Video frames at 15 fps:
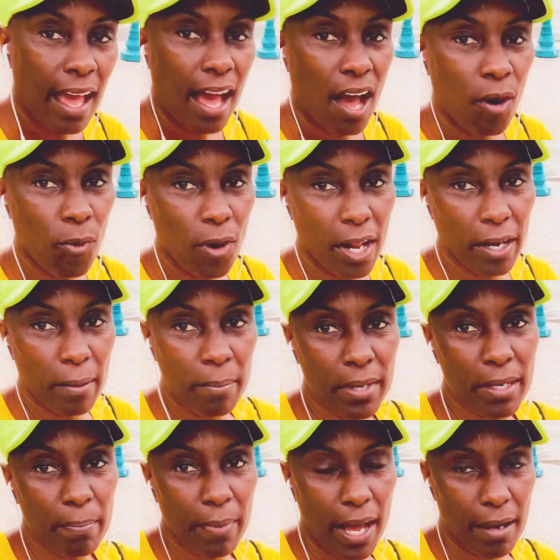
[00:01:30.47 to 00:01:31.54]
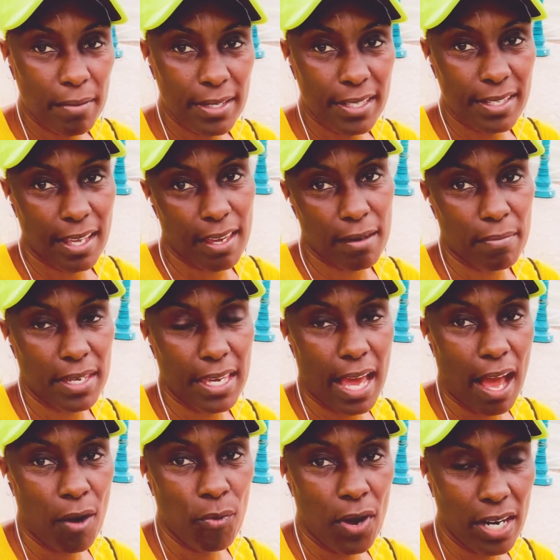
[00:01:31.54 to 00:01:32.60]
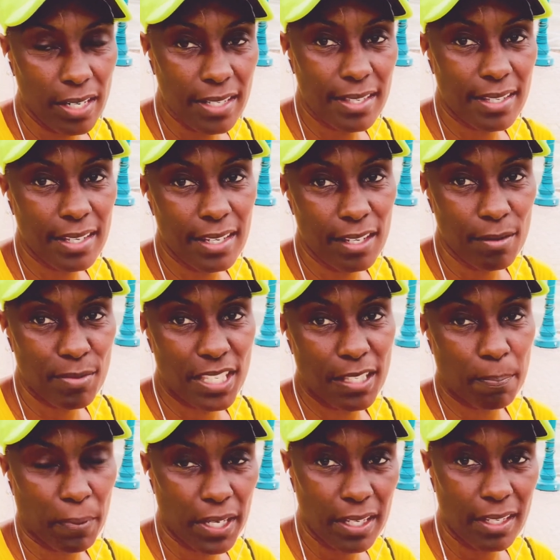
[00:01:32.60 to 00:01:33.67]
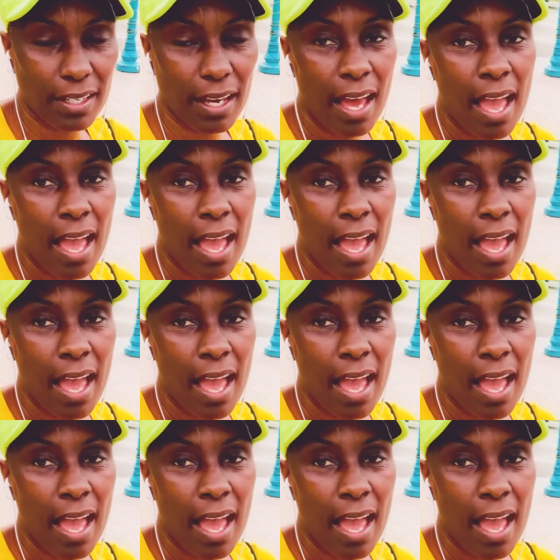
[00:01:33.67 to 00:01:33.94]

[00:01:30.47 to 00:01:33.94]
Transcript: I want to meet Dr. Sebi. I want to see him speak.